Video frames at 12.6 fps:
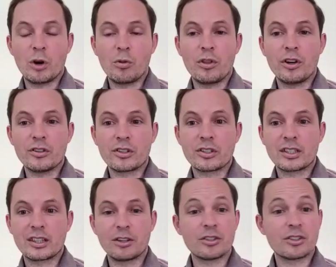know, there's
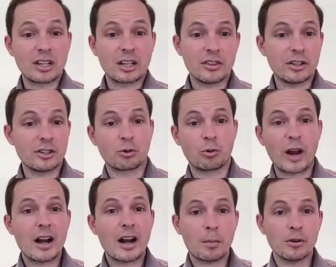there's there's
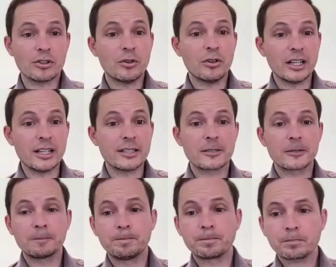great opportunities
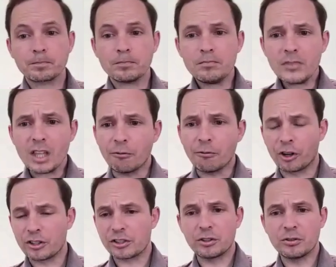
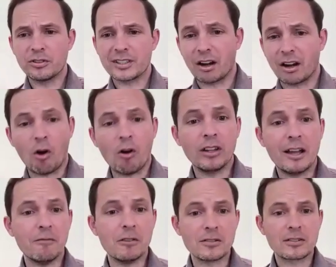for students at all
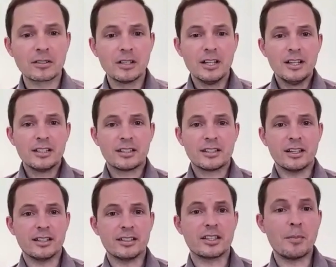levels
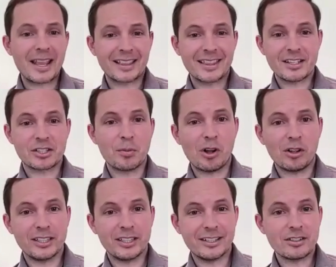to to make these
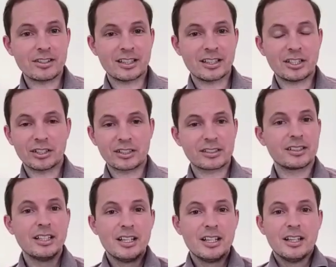small deals and to just
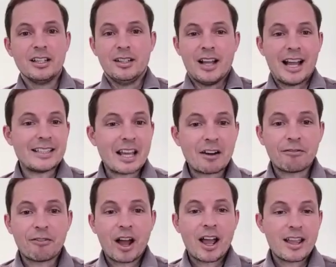
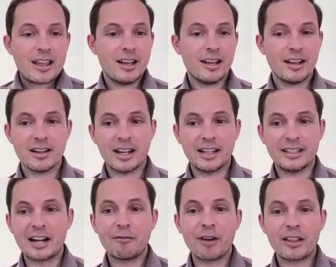identify
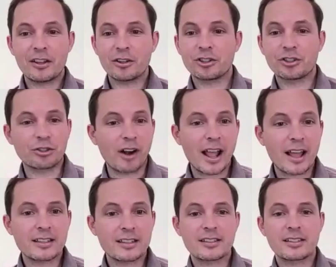identify their
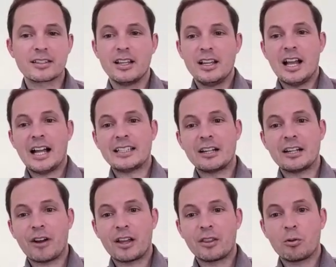strengths,
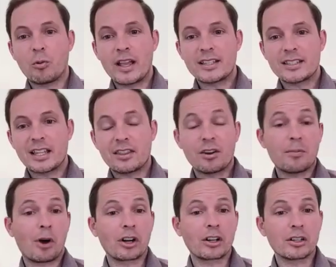identify the ways that they're
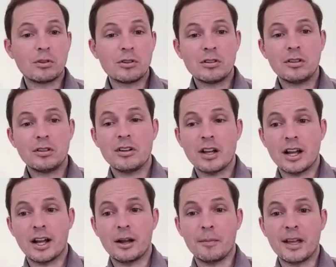marketable,
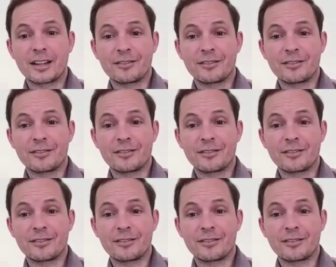um,